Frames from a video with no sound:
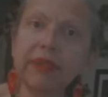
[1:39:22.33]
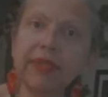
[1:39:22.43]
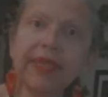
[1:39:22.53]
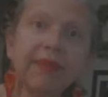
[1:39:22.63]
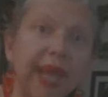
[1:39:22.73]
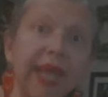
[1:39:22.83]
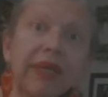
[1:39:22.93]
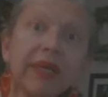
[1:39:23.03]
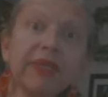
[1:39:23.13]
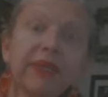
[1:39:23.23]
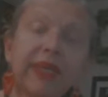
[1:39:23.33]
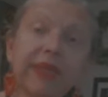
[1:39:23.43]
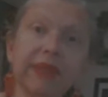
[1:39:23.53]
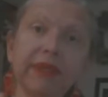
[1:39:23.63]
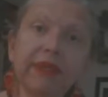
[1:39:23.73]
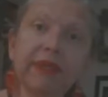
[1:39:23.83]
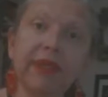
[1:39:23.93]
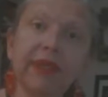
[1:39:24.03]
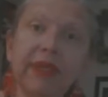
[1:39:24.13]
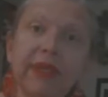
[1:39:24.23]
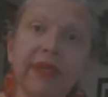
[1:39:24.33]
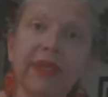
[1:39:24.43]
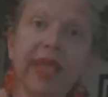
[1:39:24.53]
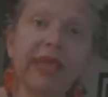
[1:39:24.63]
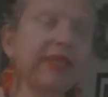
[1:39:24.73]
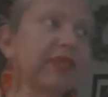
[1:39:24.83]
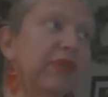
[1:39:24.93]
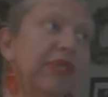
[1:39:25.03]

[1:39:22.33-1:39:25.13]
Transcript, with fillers: In my country. Like there was a